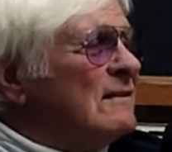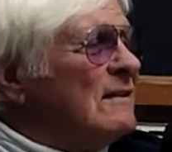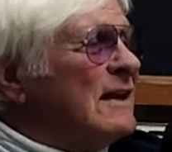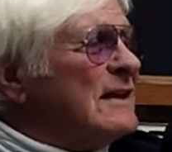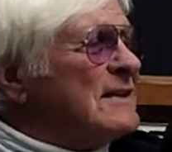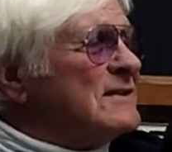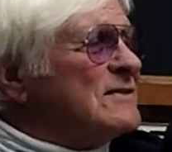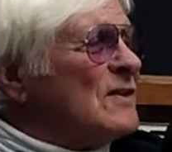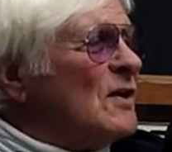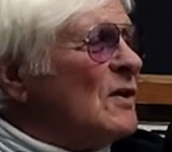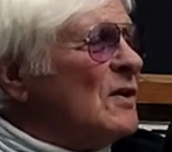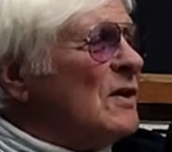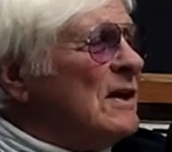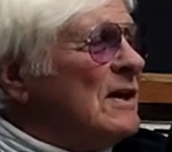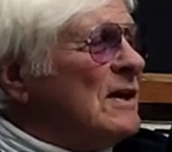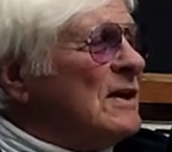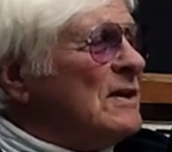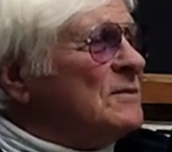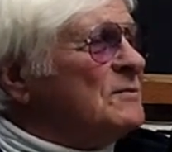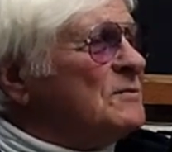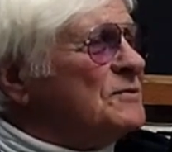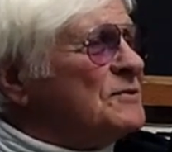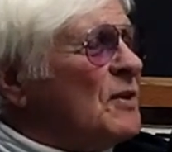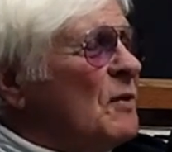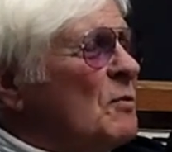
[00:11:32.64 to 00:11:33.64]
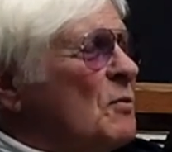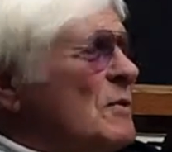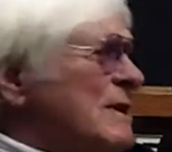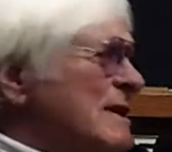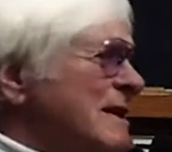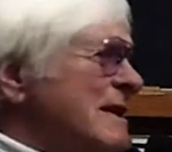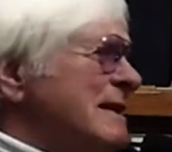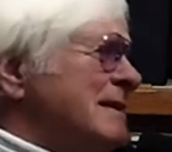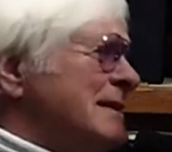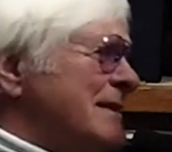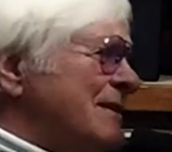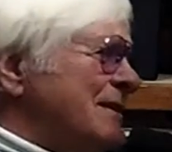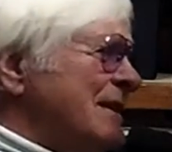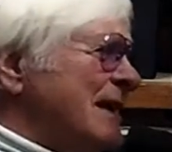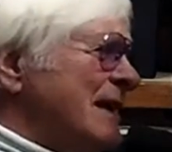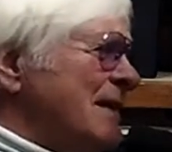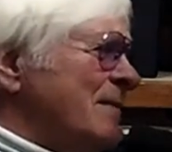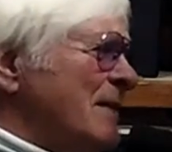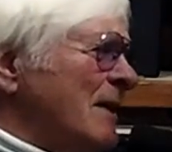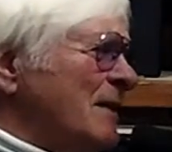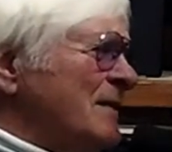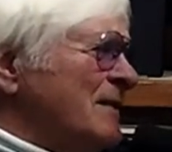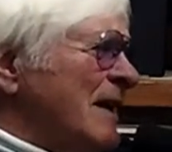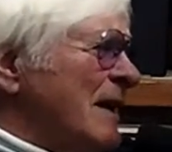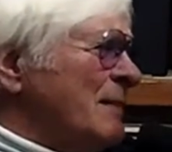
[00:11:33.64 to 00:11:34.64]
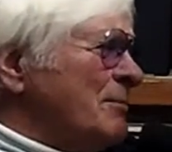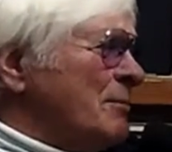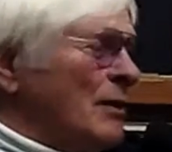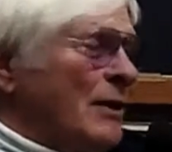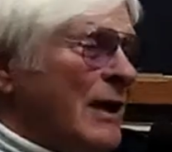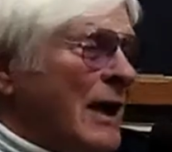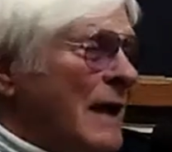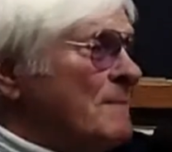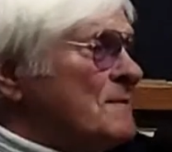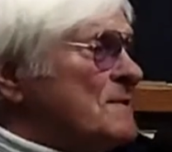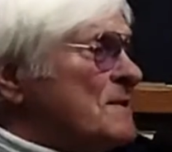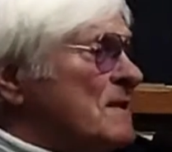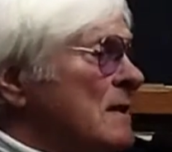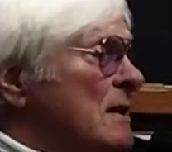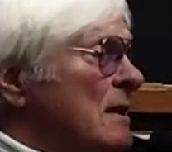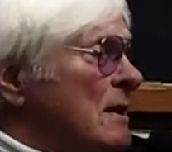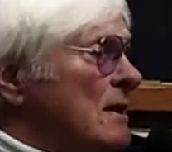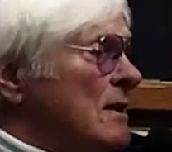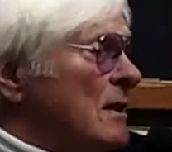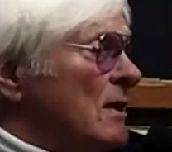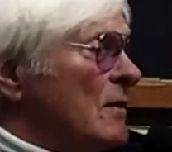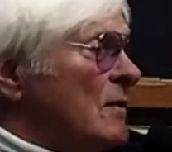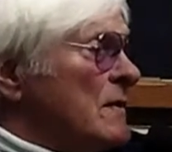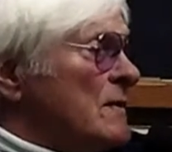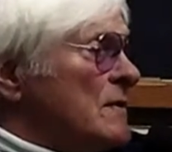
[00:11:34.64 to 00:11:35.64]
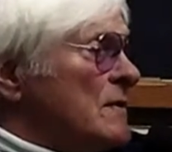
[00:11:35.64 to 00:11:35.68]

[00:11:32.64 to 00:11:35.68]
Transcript: All right. So we need to think about that. Perhaps there